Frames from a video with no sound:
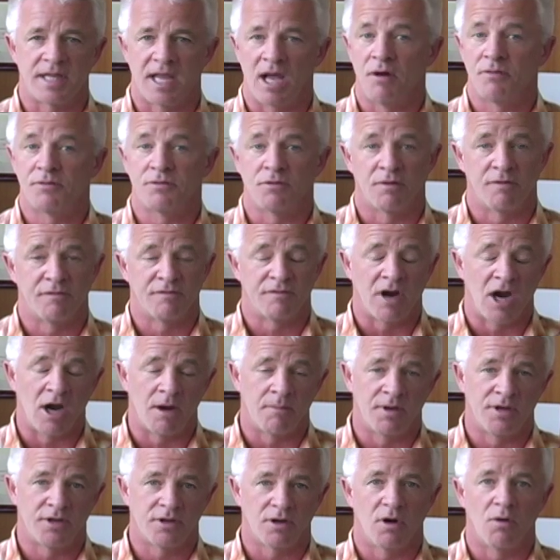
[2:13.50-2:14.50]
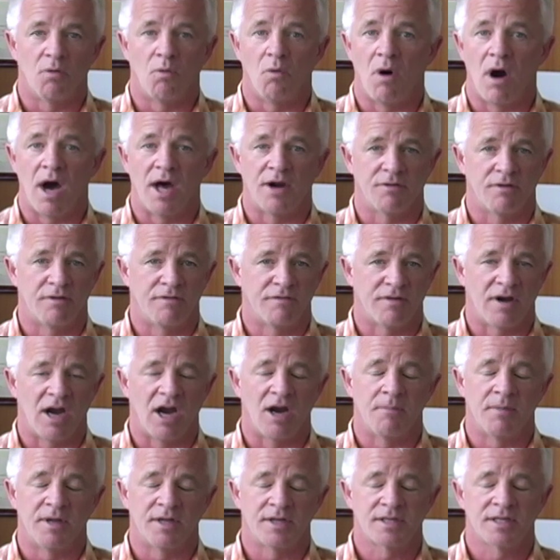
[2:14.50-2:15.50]
outdoor environment, a water
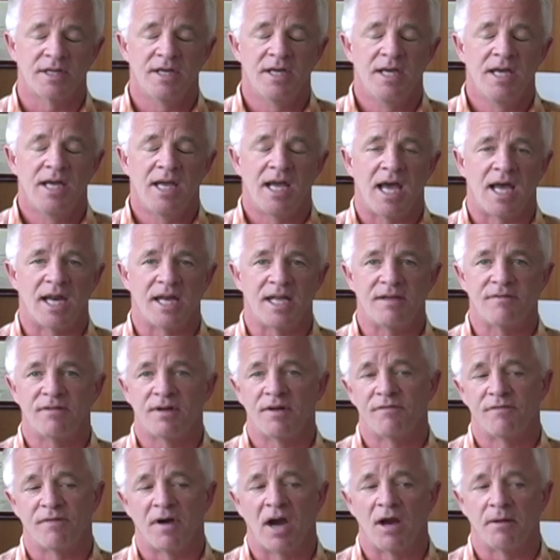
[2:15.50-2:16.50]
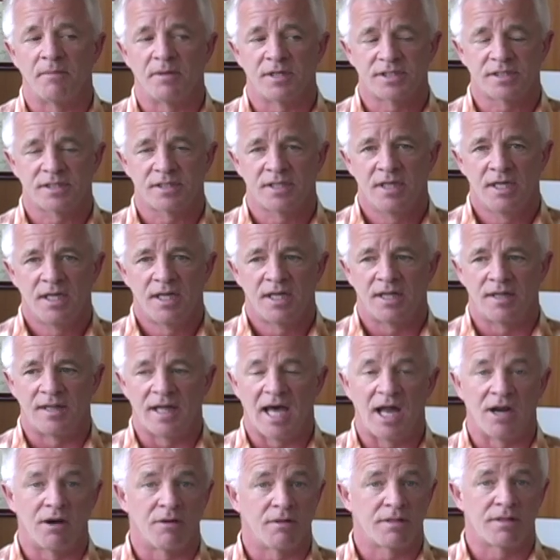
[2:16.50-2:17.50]
environment, and even environments
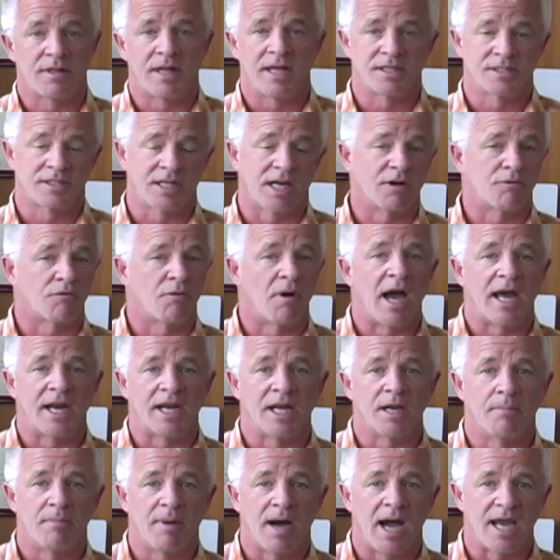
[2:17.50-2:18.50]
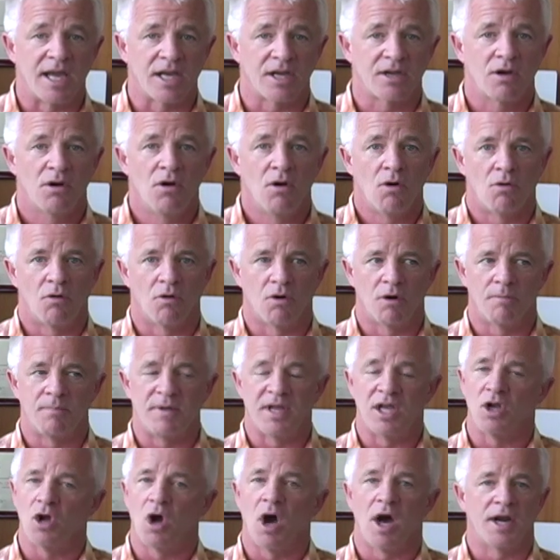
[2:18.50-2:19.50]
that are things like riding a bike or
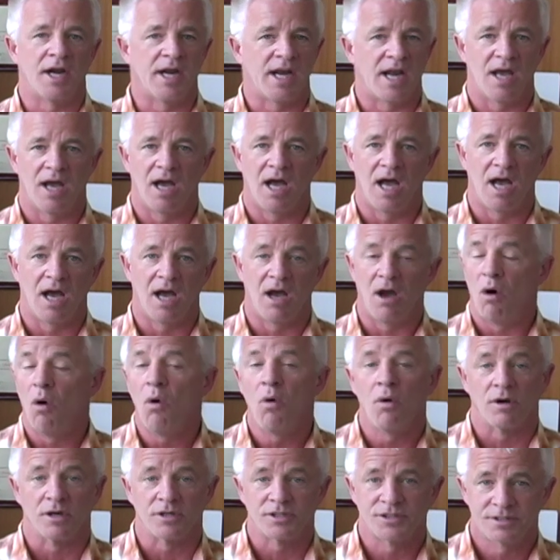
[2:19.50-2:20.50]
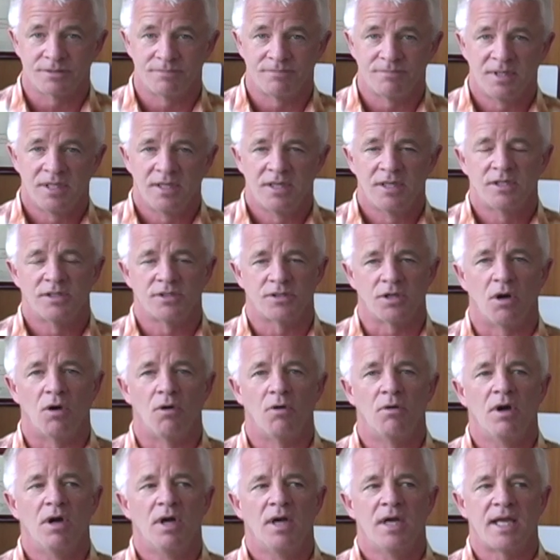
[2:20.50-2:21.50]
being on a horse.
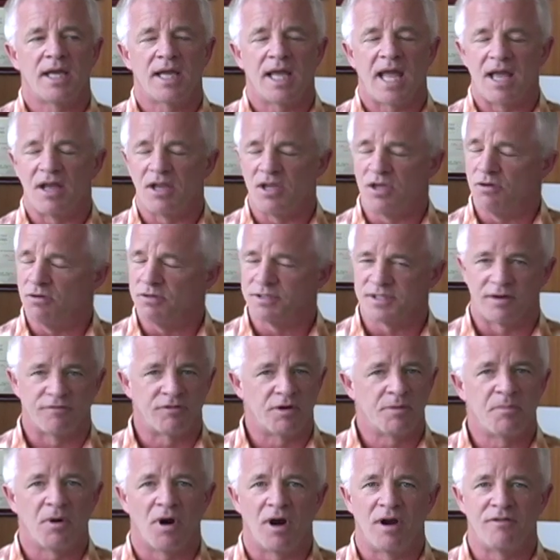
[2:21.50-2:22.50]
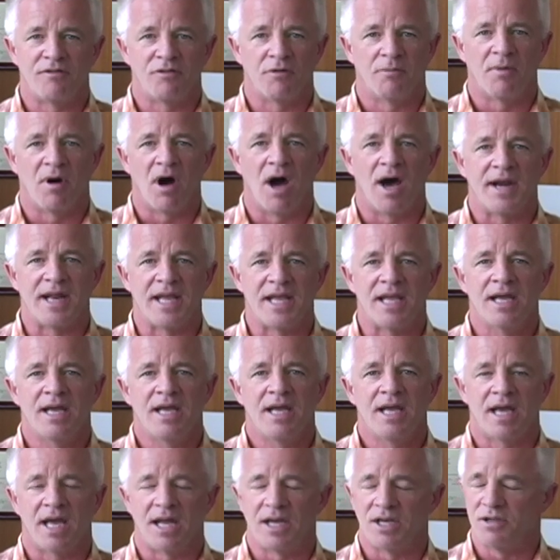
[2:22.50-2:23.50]
So use every part of your body
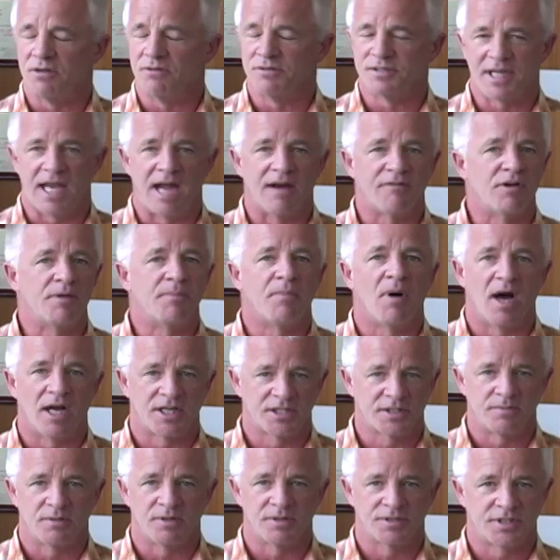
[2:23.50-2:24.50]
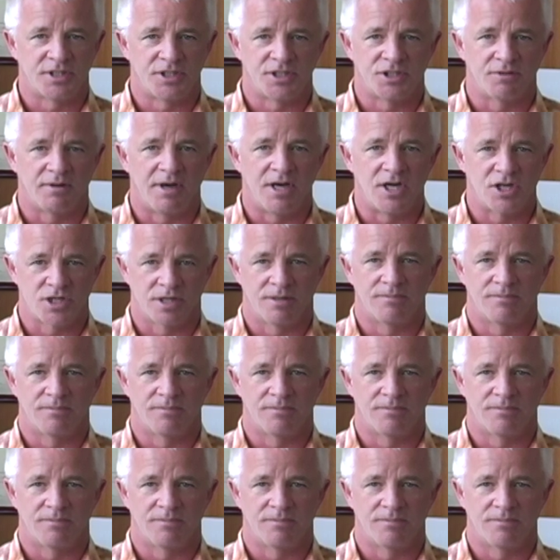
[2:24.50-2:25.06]
and use every possible situation.